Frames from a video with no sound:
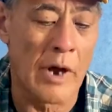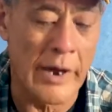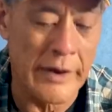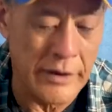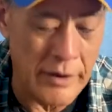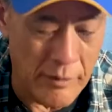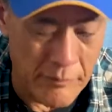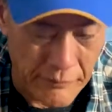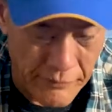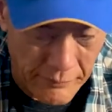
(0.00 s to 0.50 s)
I
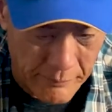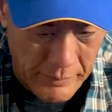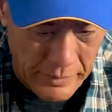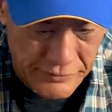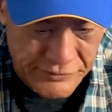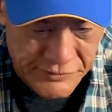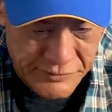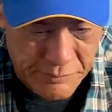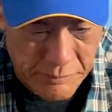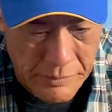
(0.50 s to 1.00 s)
come from
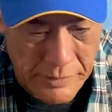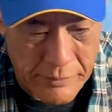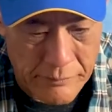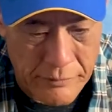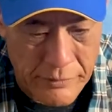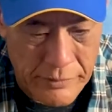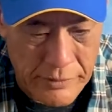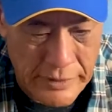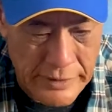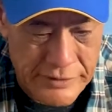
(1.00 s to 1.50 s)
a
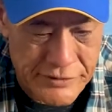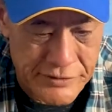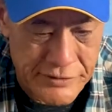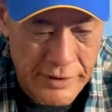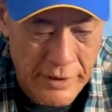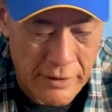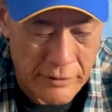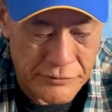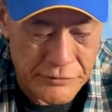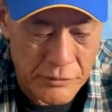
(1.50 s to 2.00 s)
split religion
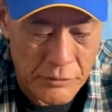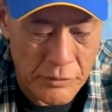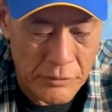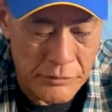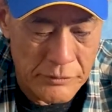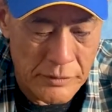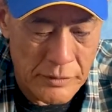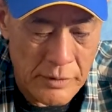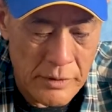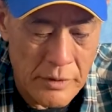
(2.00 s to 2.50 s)

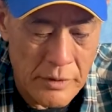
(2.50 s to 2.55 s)
household.